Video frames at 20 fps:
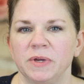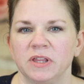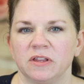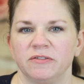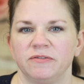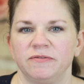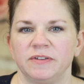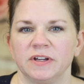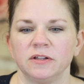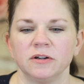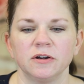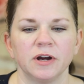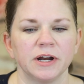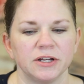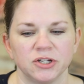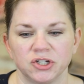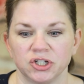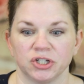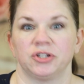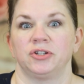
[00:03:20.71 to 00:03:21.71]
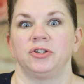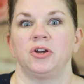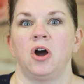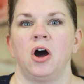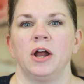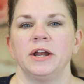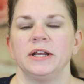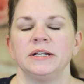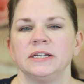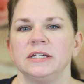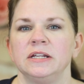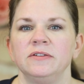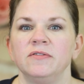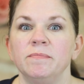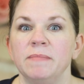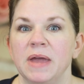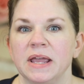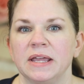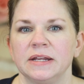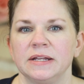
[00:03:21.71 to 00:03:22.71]
will be the filler and it's just gone. It didn't
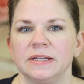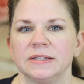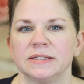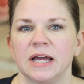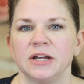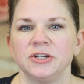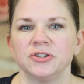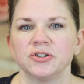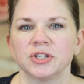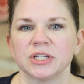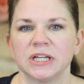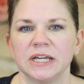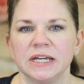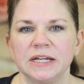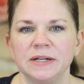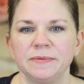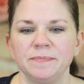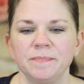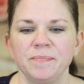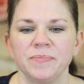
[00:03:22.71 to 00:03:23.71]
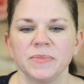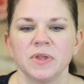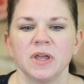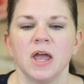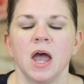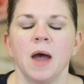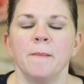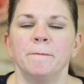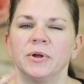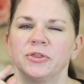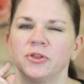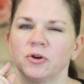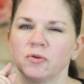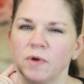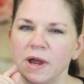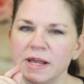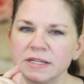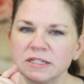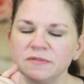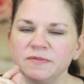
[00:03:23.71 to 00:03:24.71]
even make it inside your skin. But the
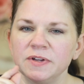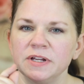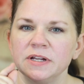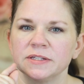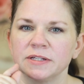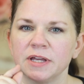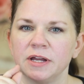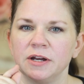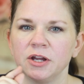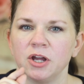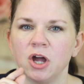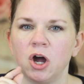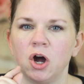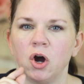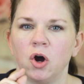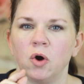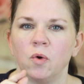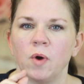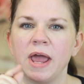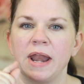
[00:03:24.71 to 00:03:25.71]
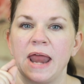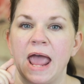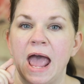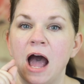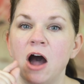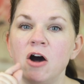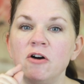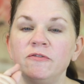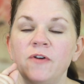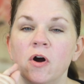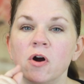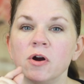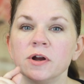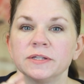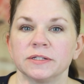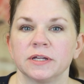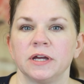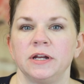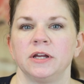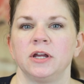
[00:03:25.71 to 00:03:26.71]
rest of it is going to go, and how far
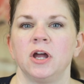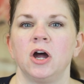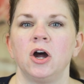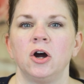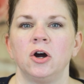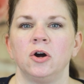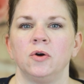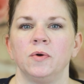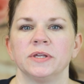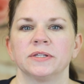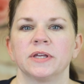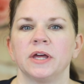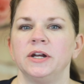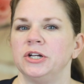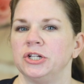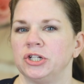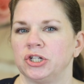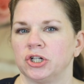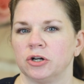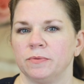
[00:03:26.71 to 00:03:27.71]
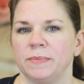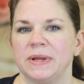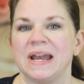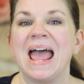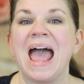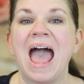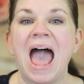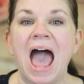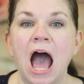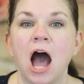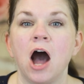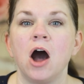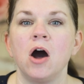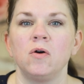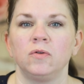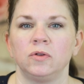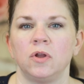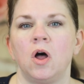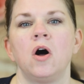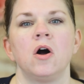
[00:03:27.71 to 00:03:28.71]
it's going to go is going to determine
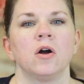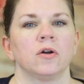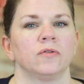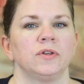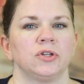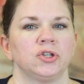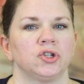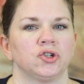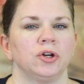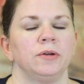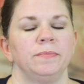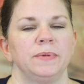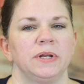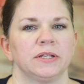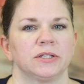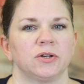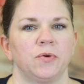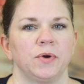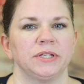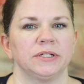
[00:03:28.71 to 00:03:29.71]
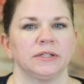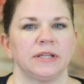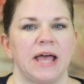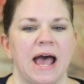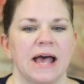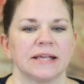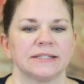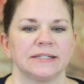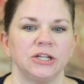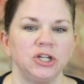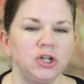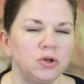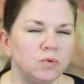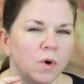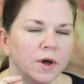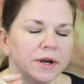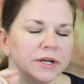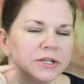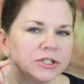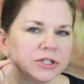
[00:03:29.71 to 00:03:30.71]
how long this treatment is going to last. And
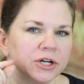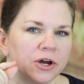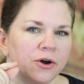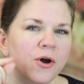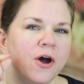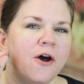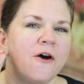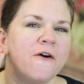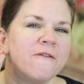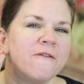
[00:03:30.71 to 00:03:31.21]
you want it to go